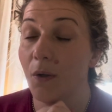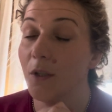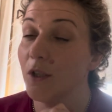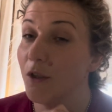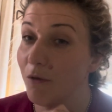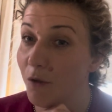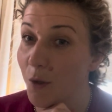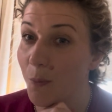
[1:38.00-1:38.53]

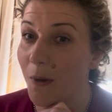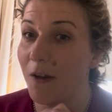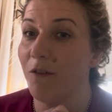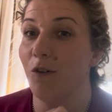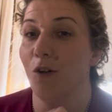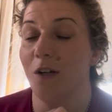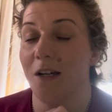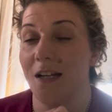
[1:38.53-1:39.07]
group I've
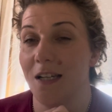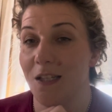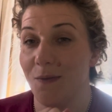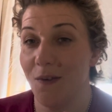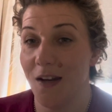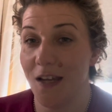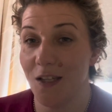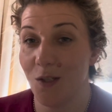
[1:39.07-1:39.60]
organized for
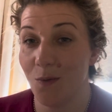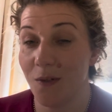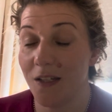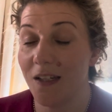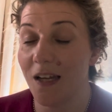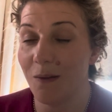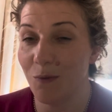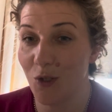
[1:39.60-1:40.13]
next week.
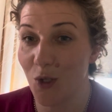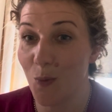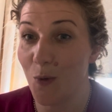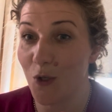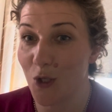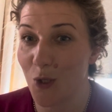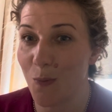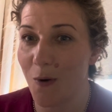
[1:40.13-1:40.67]
I'm super,
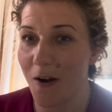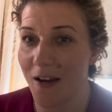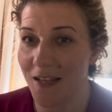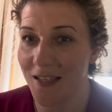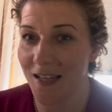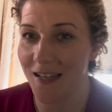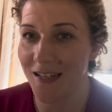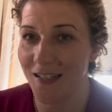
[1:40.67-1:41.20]
super
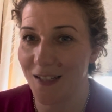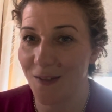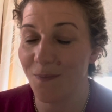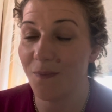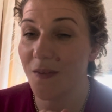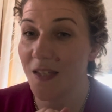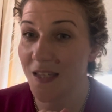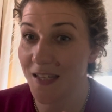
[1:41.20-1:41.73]
excited.
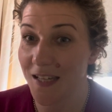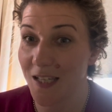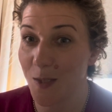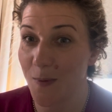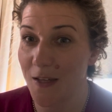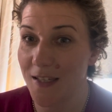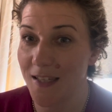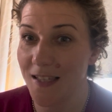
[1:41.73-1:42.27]
Six
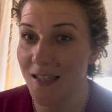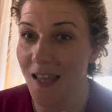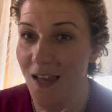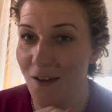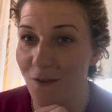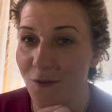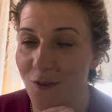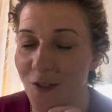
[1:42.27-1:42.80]
spaces
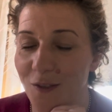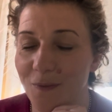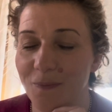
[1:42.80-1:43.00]
left.